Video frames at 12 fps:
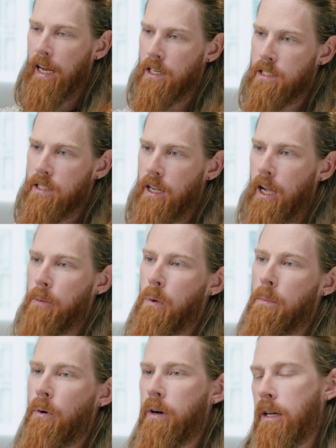each time
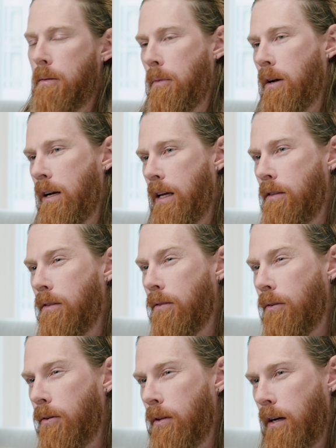we brought a community
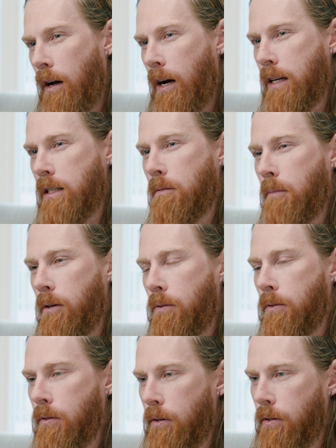through the Kaizen
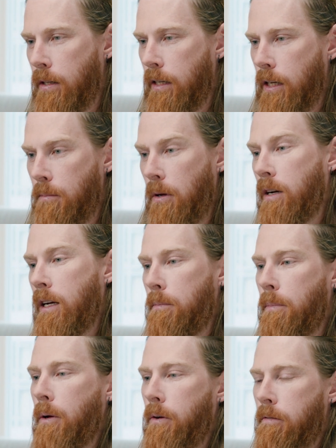model, through the community
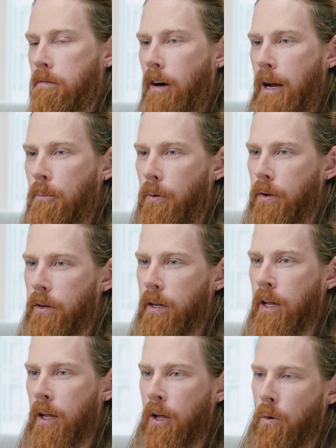builder framework,
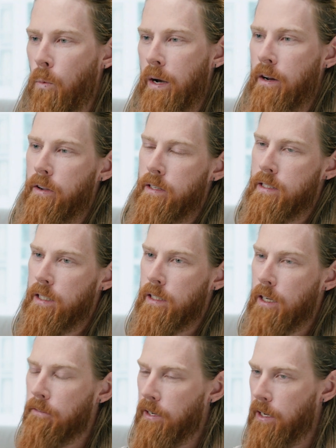we noticed
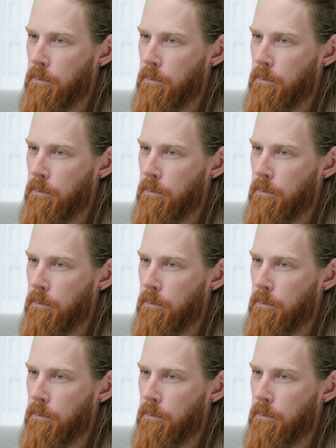significant